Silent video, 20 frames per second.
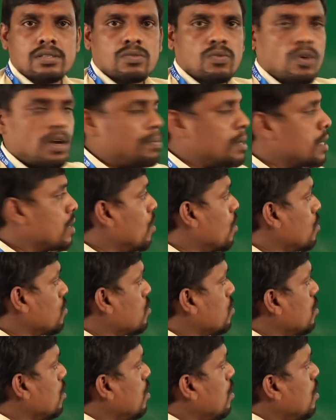Why?
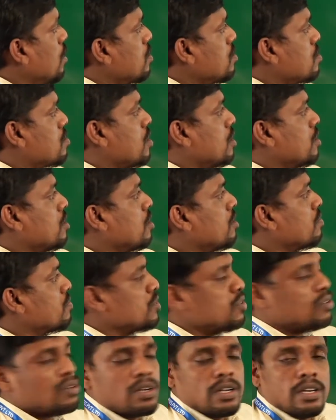Because study of
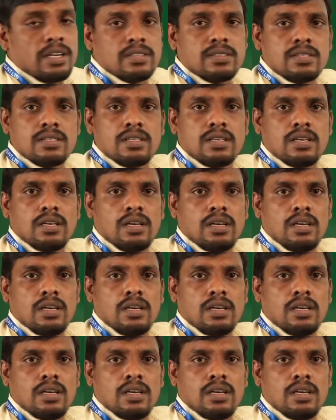nucleus